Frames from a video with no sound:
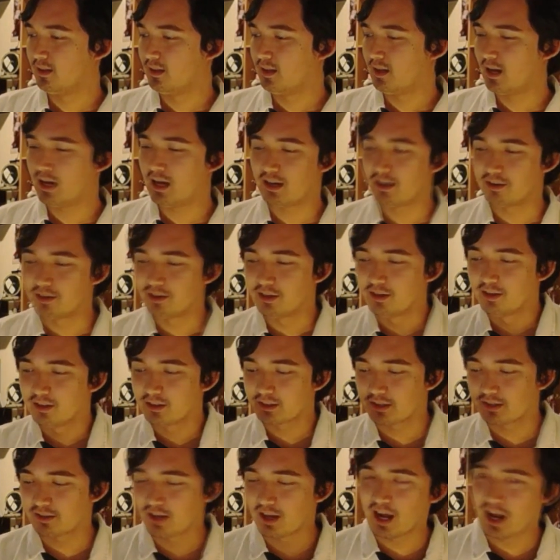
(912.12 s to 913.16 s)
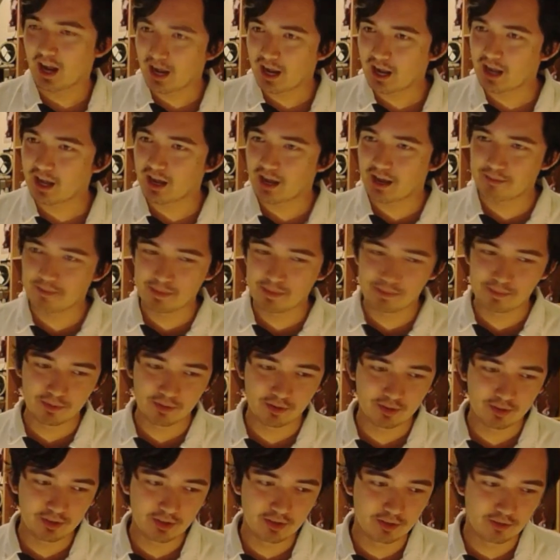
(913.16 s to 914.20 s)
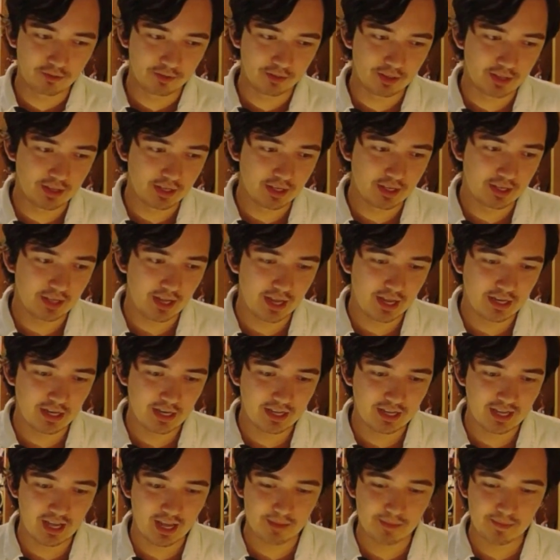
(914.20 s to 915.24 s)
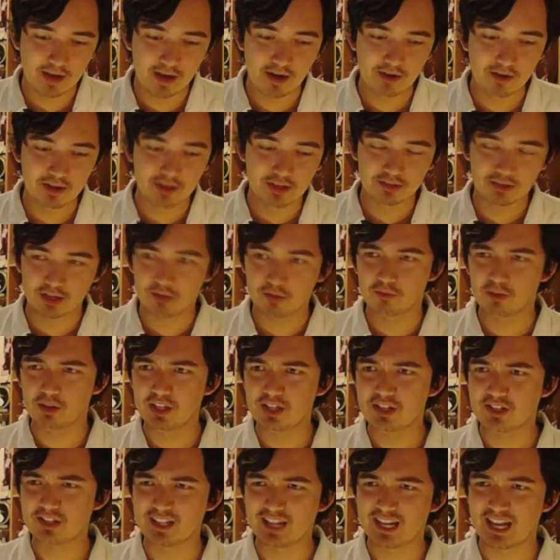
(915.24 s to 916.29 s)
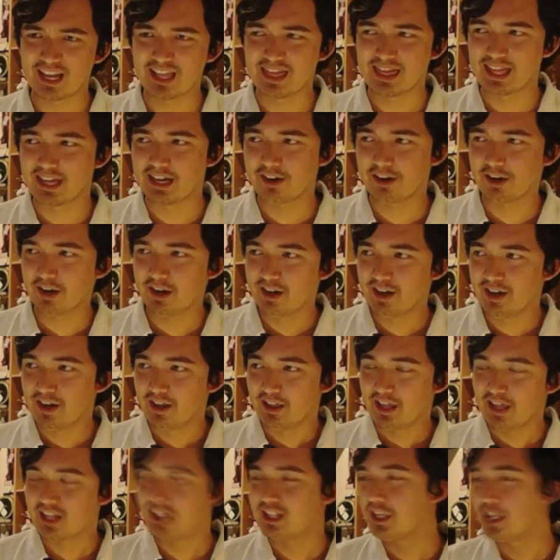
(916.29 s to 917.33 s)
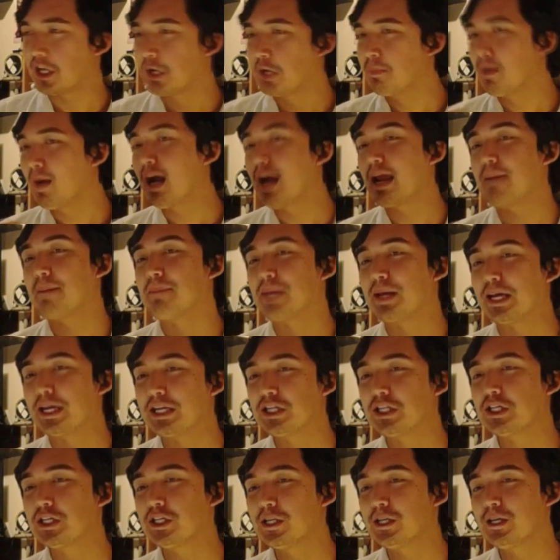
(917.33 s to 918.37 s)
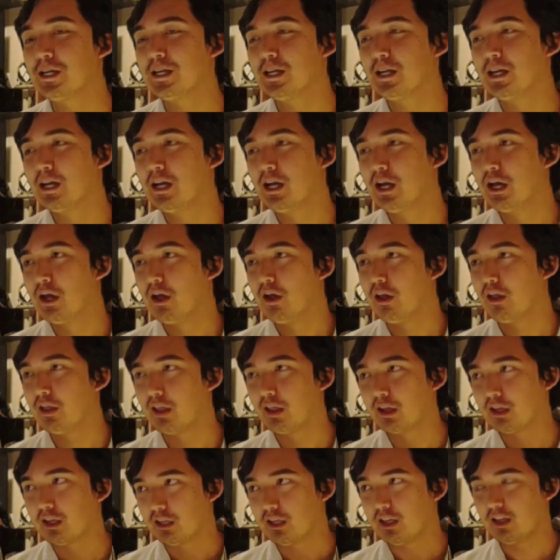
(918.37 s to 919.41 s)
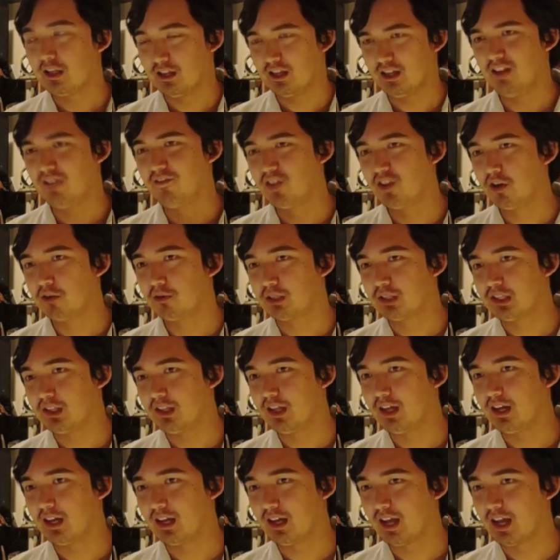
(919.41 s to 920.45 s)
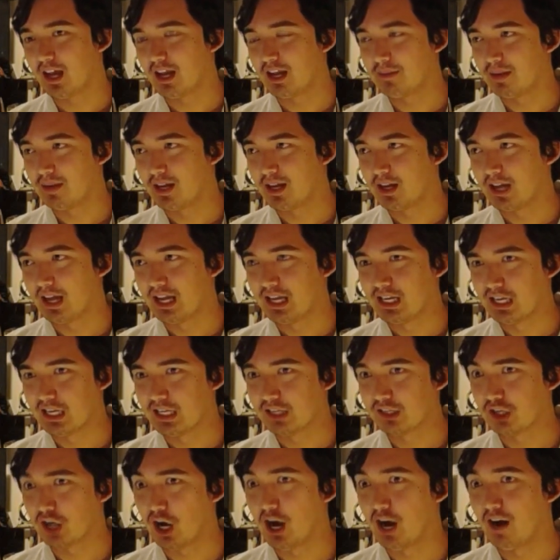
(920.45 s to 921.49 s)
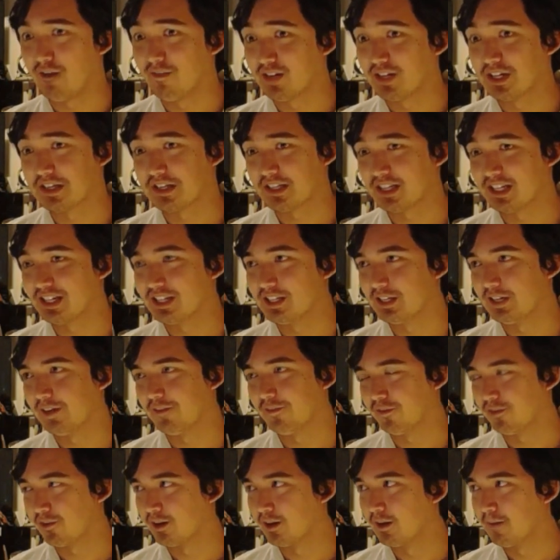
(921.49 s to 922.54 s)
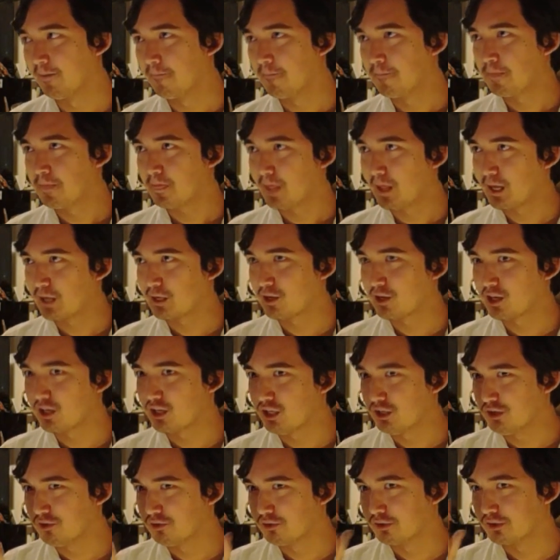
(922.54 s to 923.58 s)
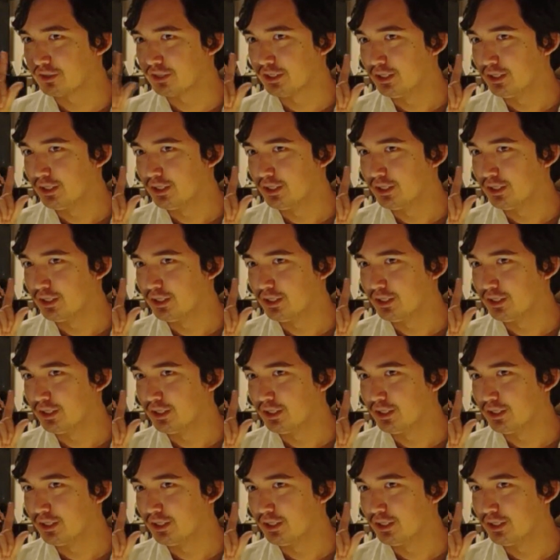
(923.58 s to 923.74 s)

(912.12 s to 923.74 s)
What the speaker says: I don't know, because I remember, you know, when the ending came out, and it's like, really, it's gonna end there? Like, in my opinion, like, even though the anime ending is obviously different, it could have used